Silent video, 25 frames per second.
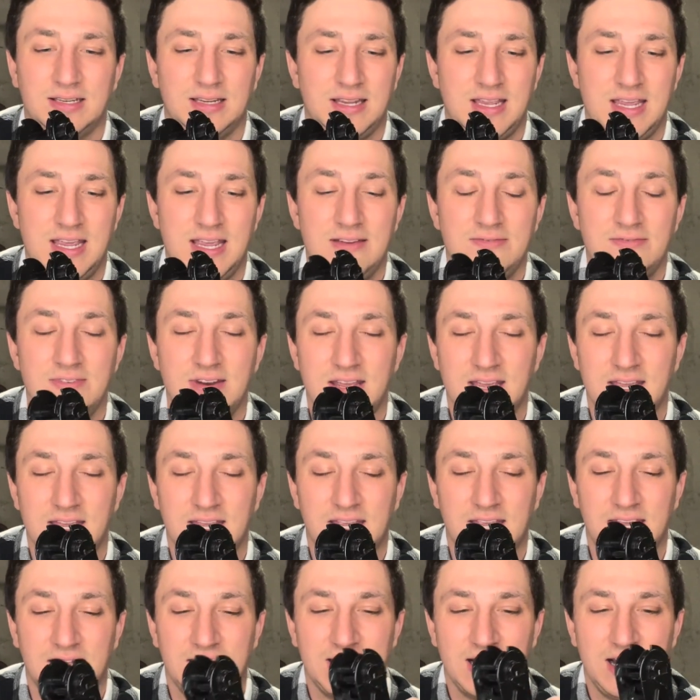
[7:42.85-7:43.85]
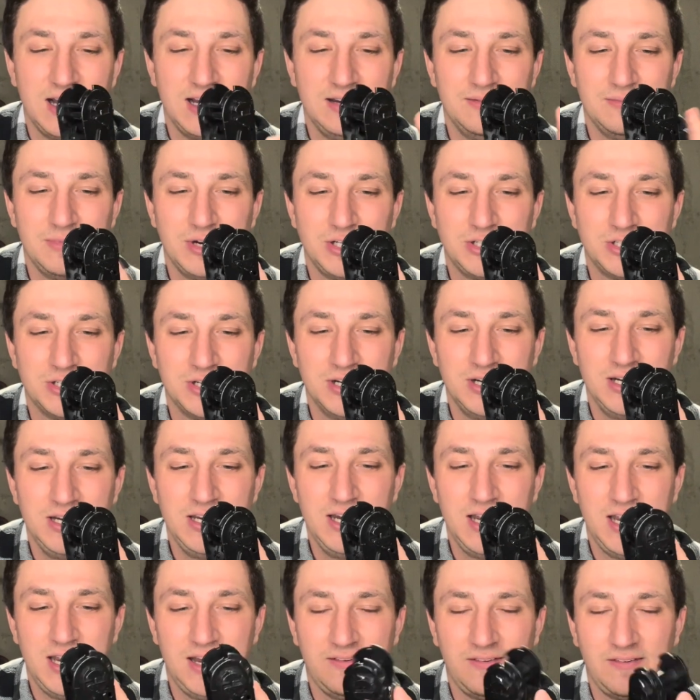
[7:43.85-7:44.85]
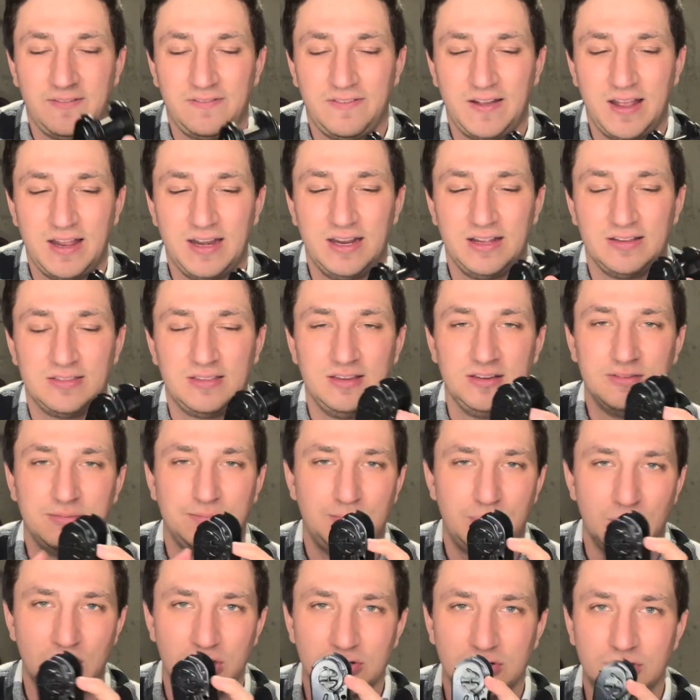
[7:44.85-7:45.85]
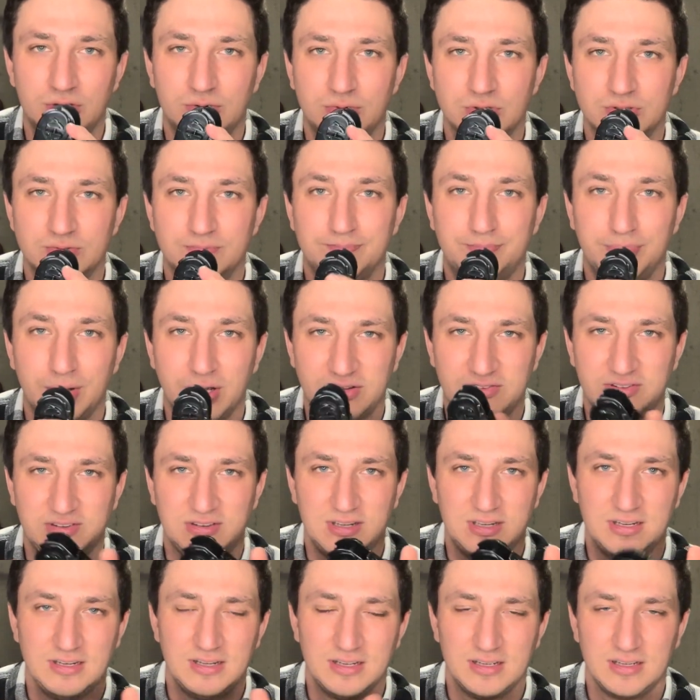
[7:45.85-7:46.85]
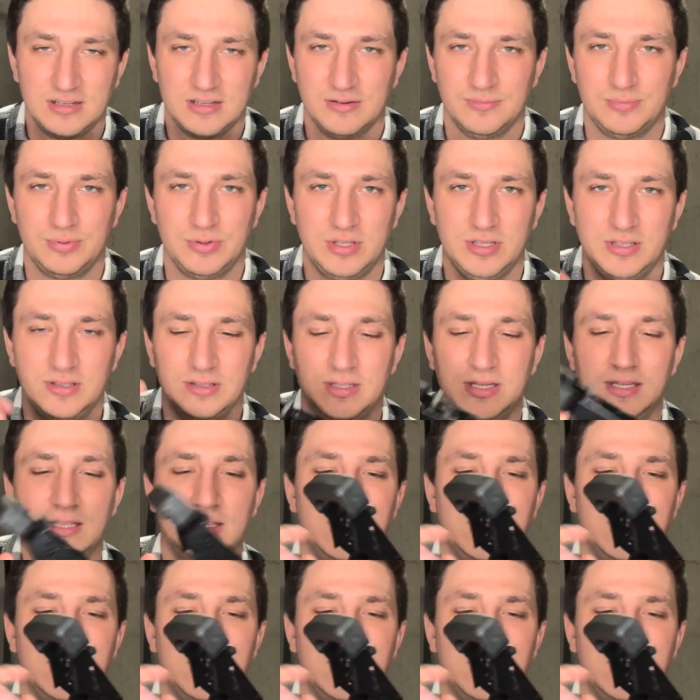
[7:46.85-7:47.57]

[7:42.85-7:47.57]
evening and got in my tree, and I found out this buckle was busted completely.